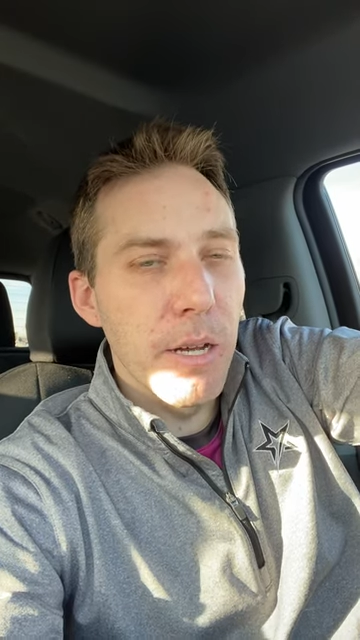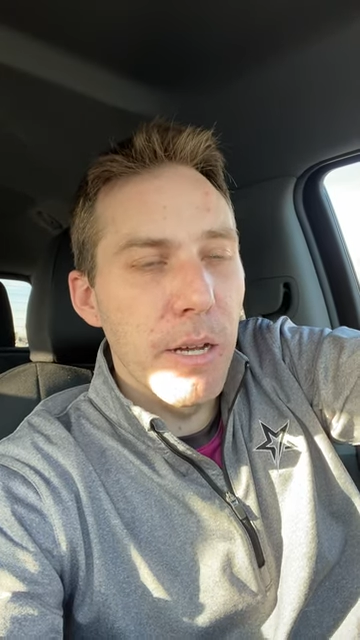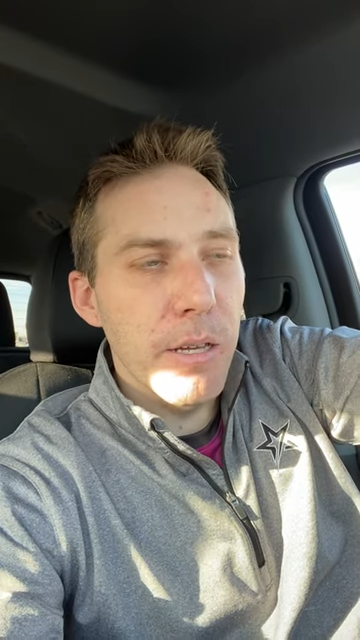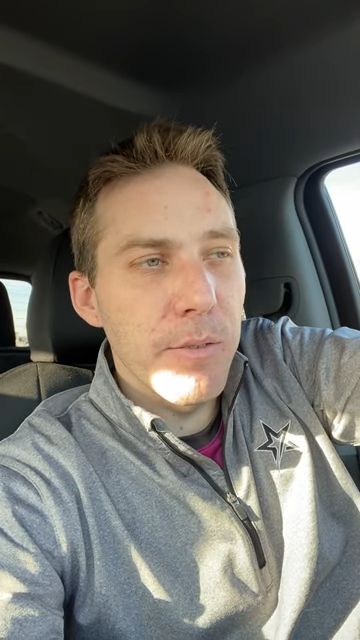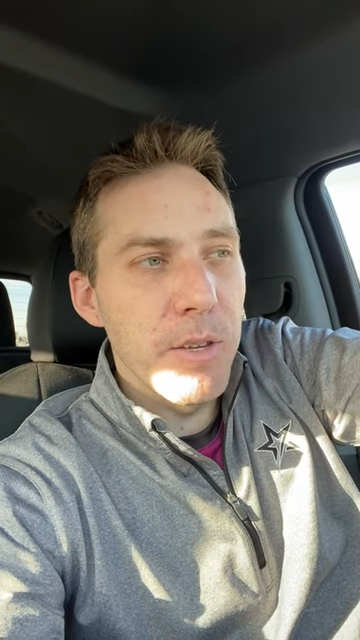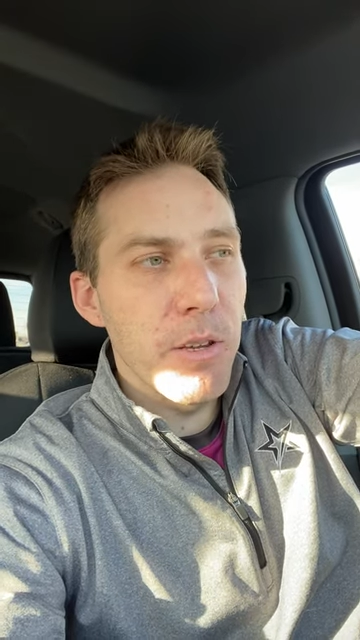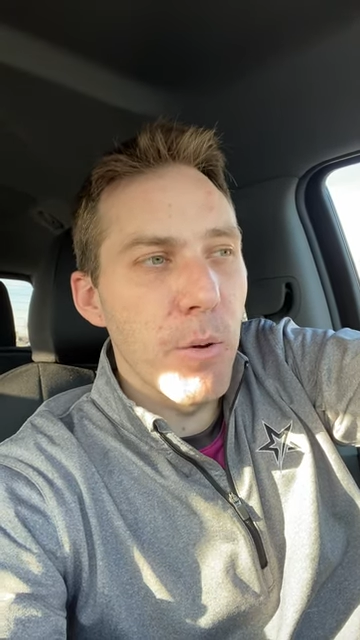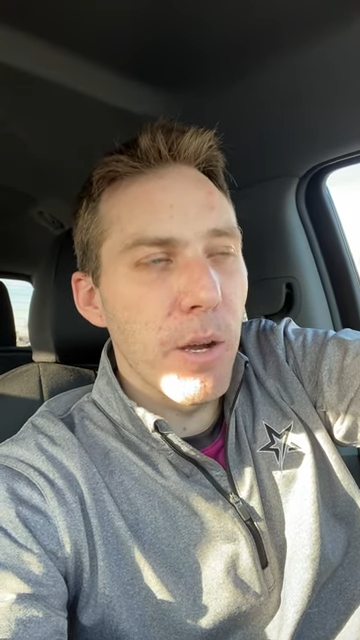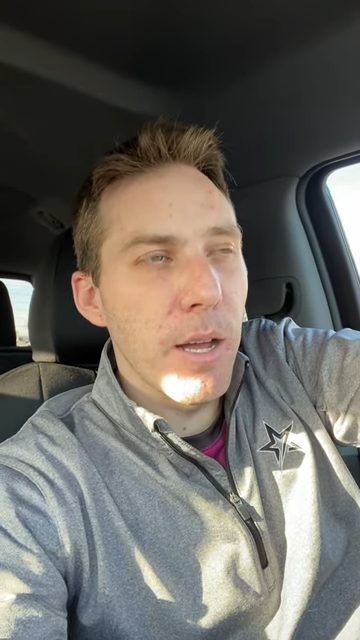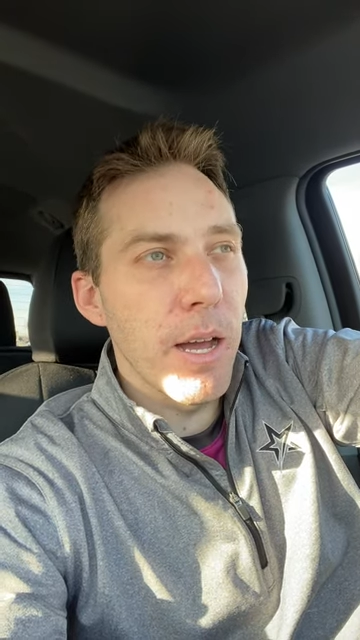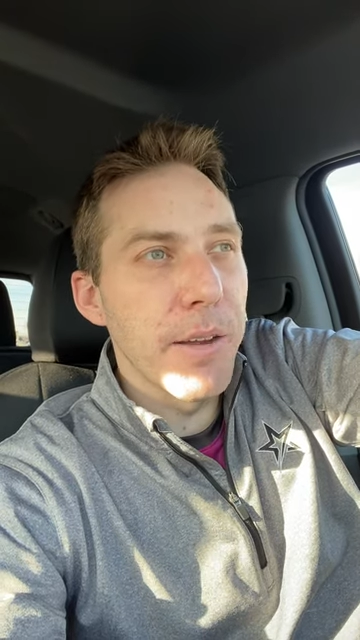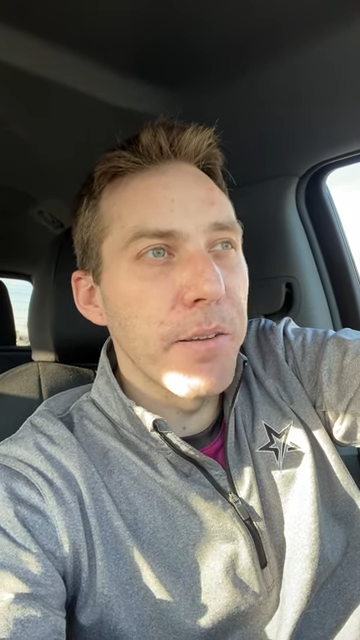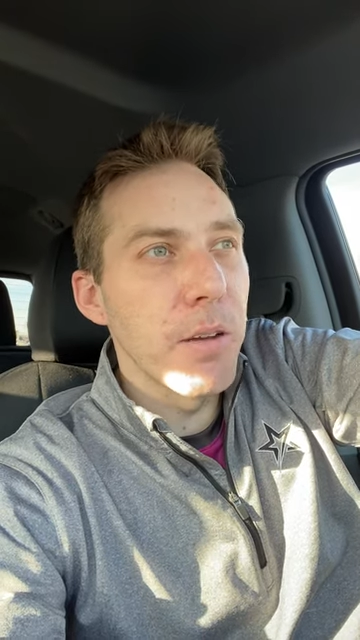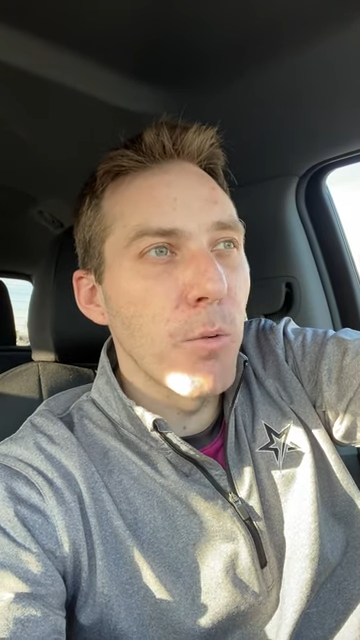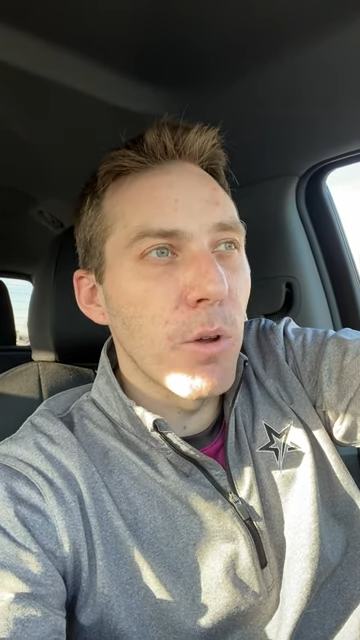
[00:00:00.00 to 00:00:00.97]
Give you a quick
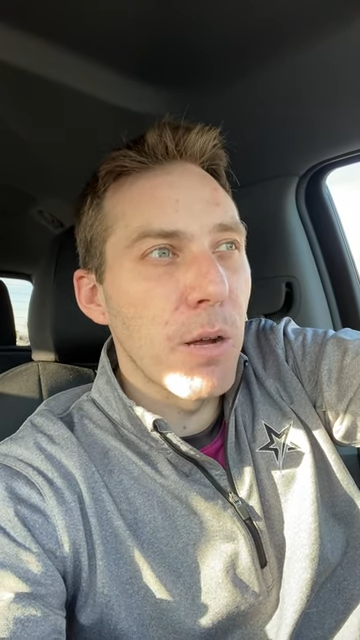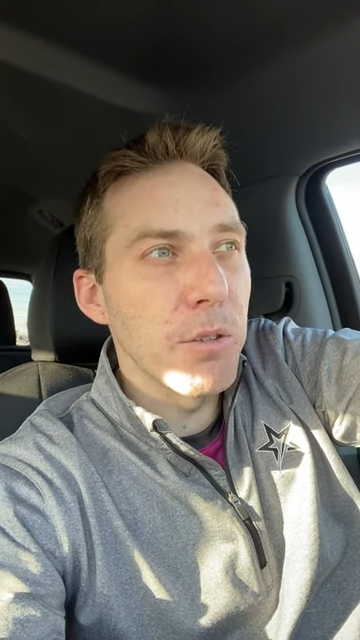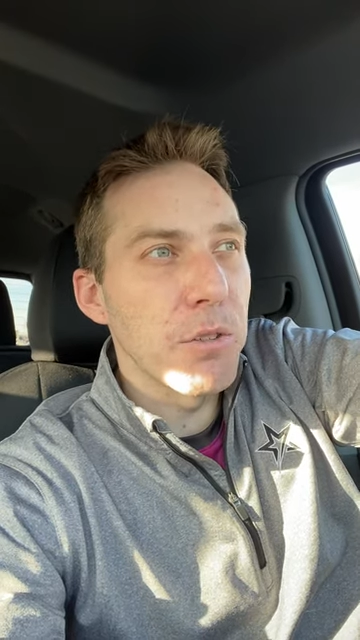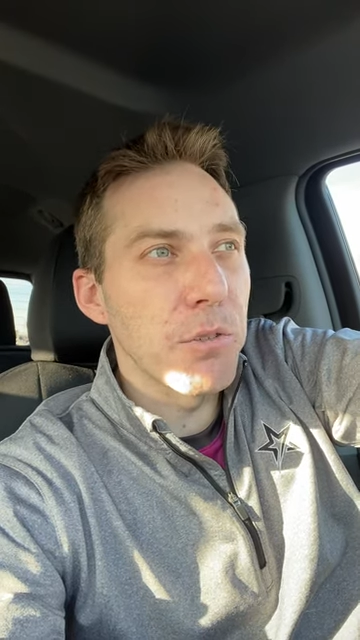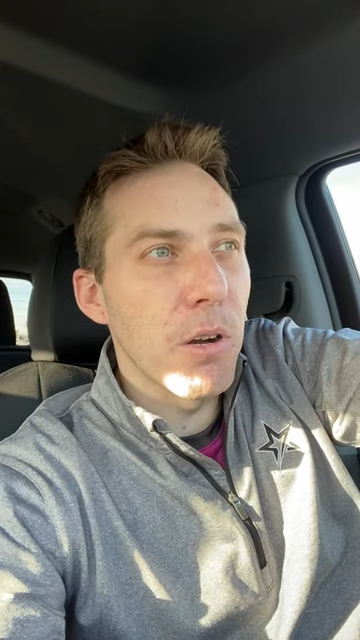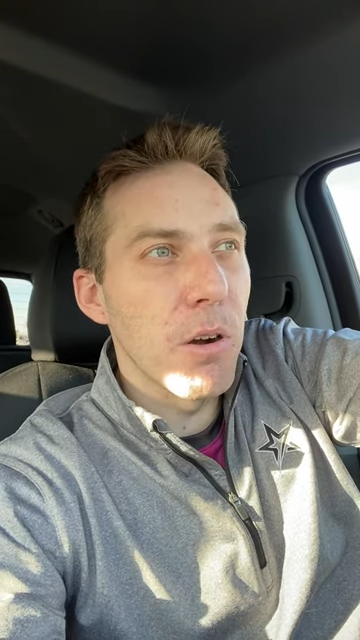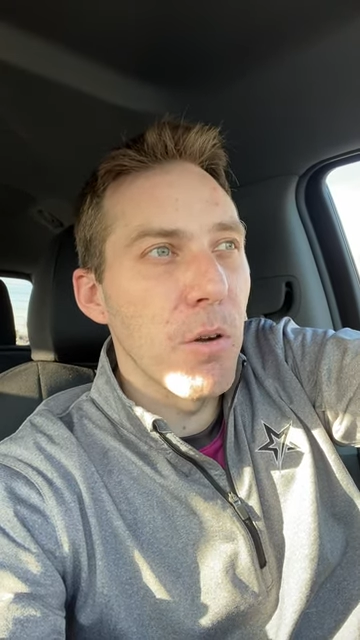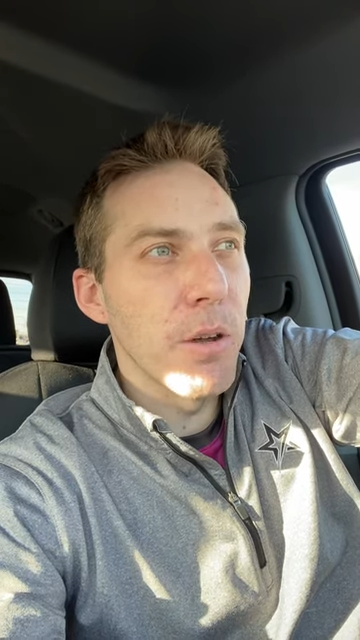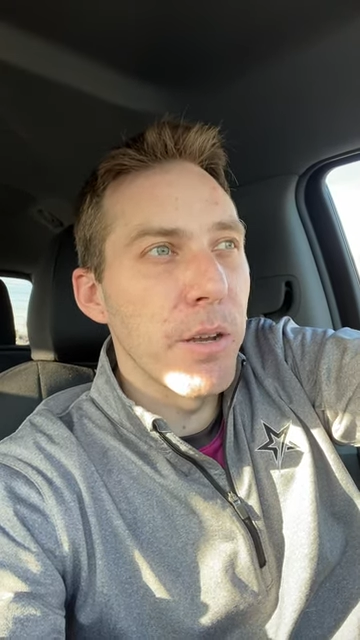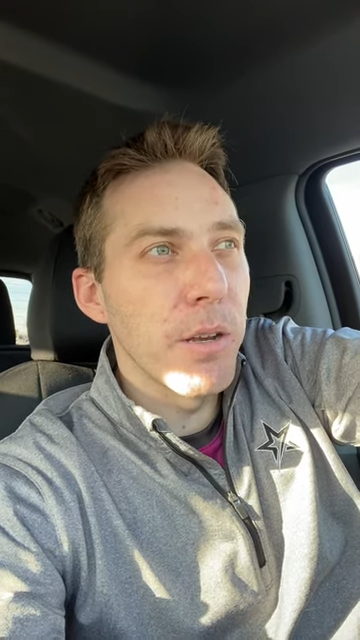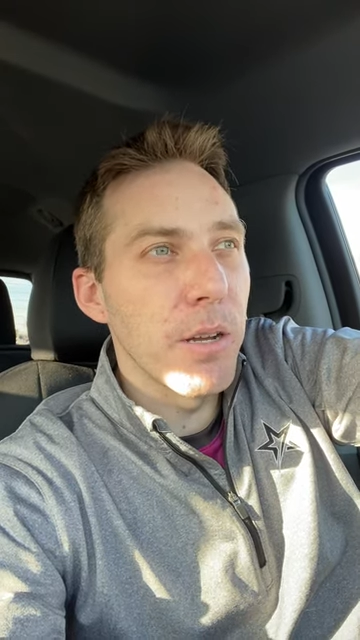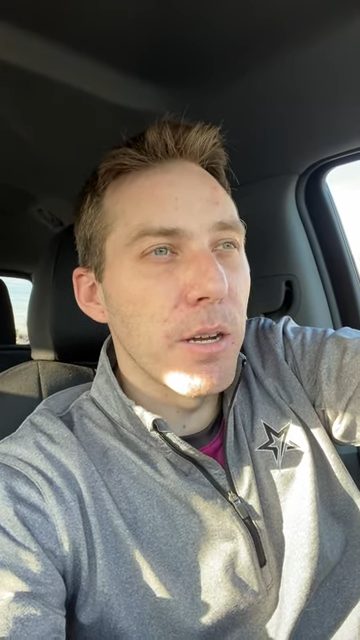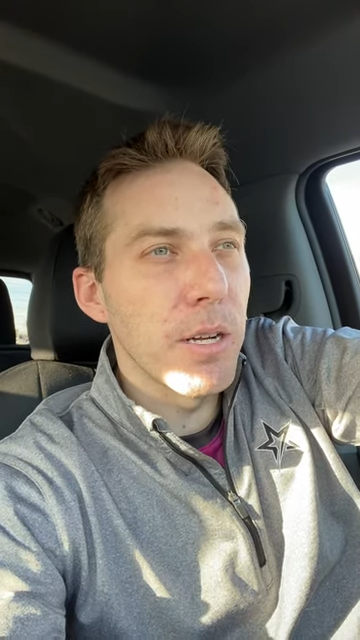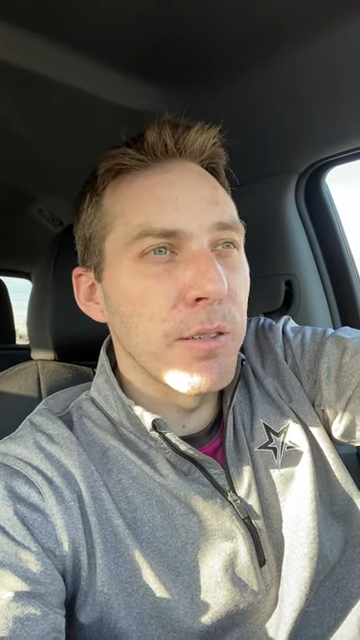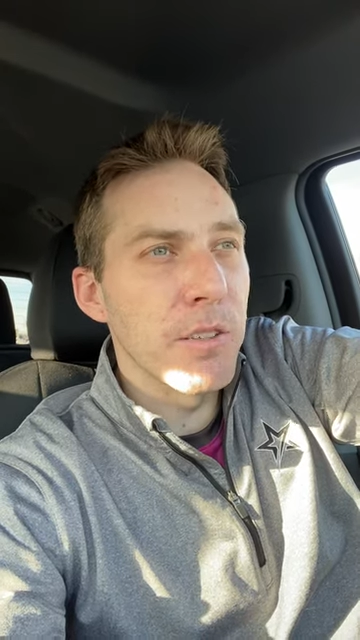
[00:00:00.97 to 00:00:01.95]
idea of what I was
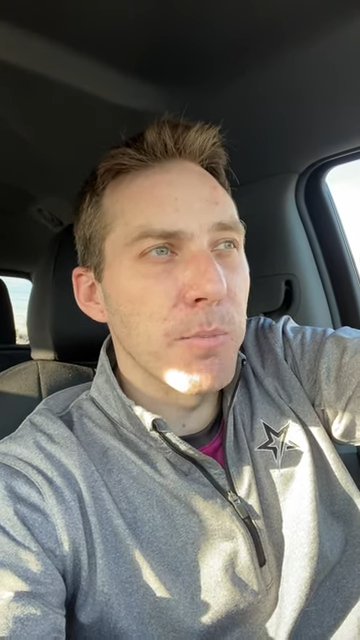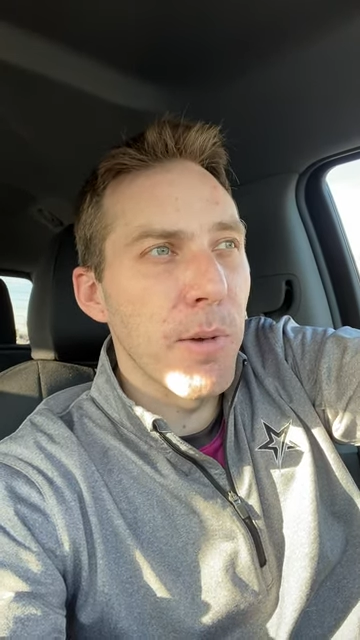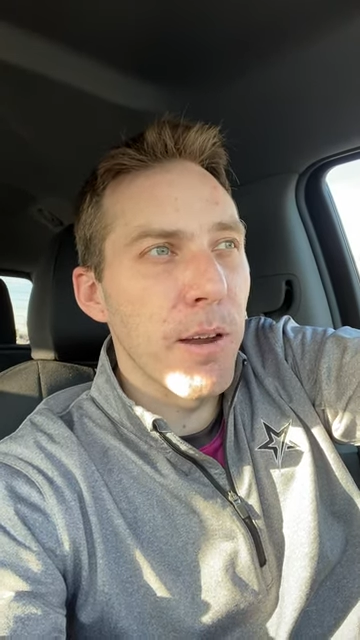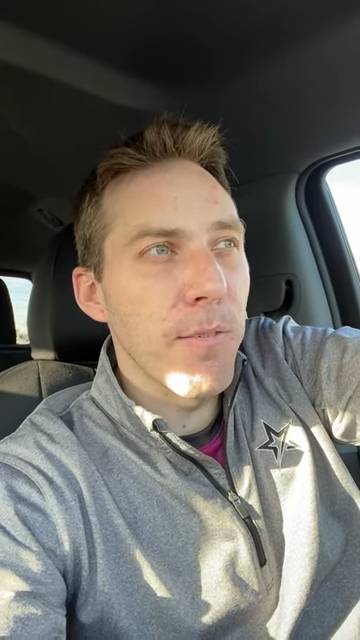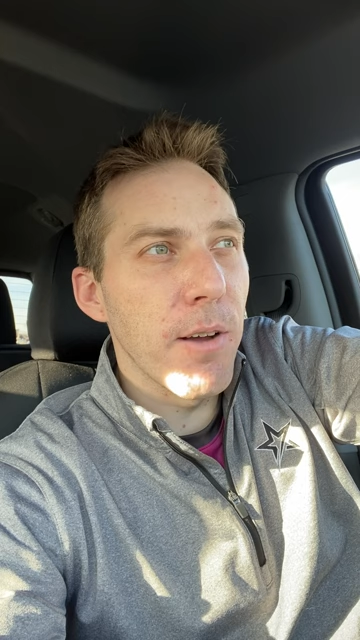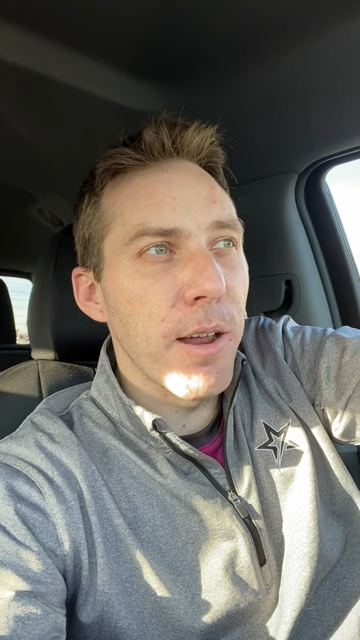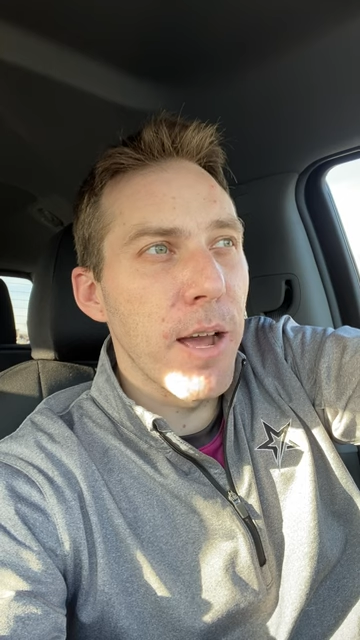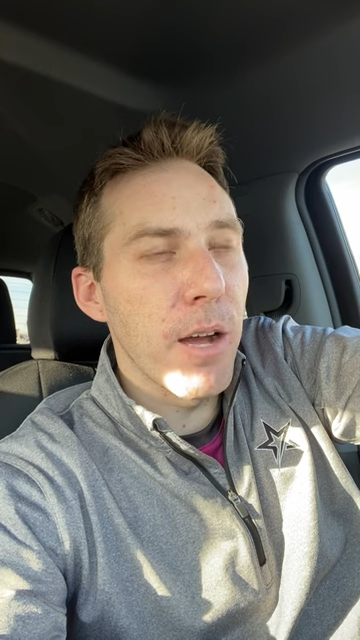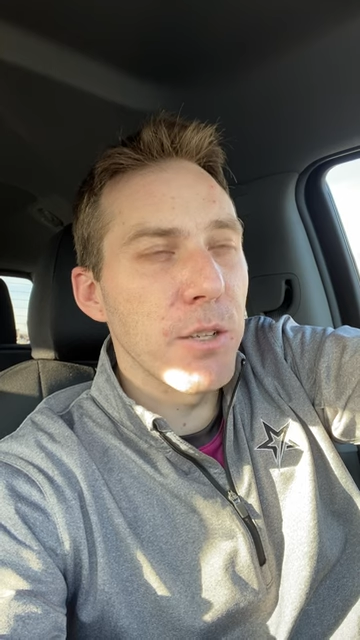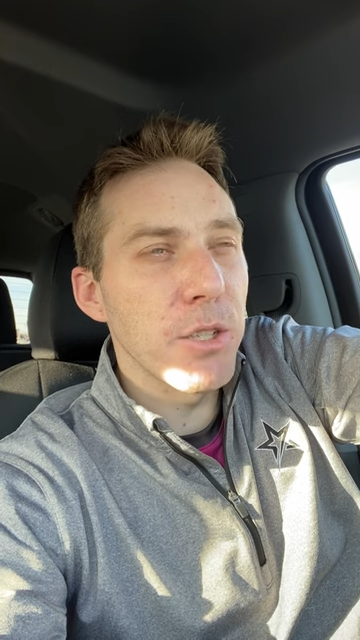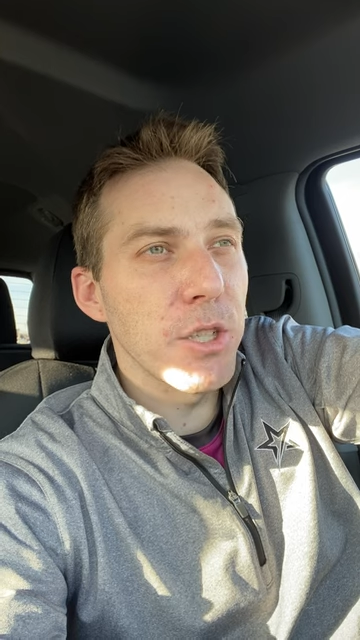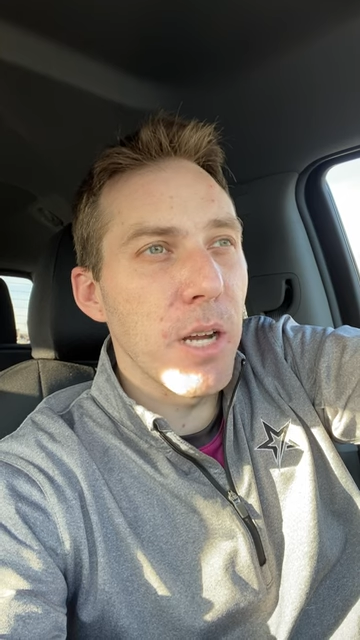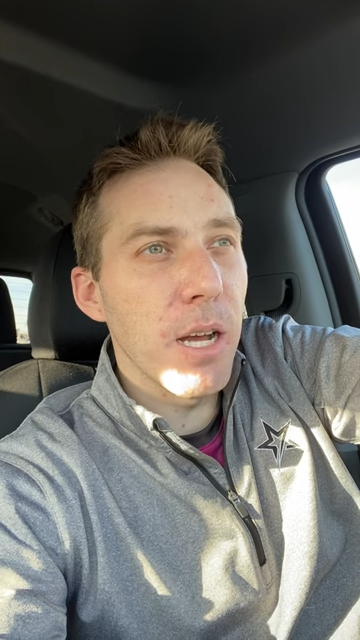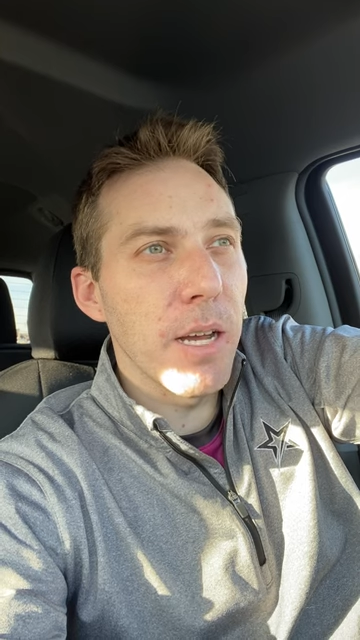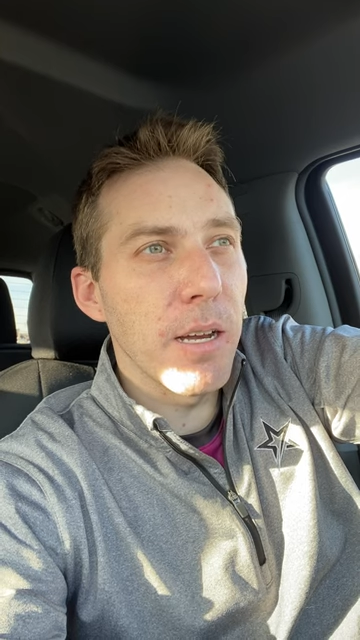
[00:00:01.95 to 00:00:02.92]
throwing on this modified house
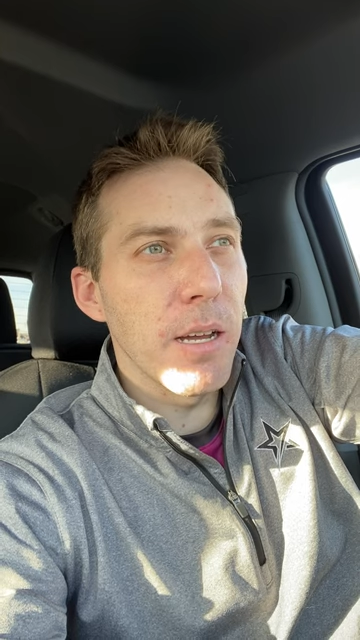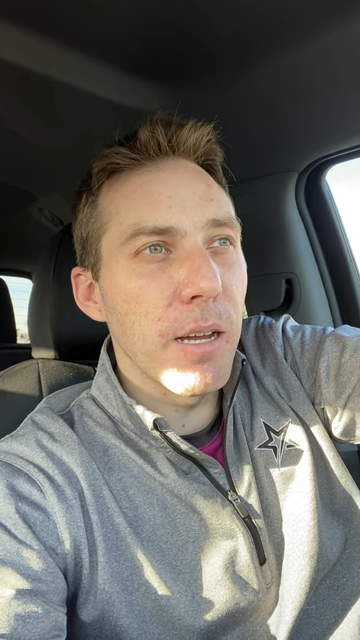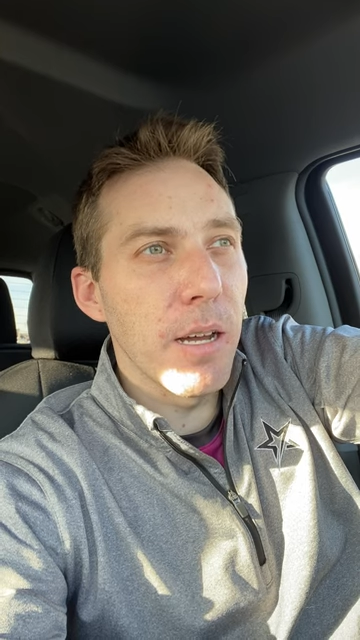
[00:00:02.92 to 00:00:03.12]
shot.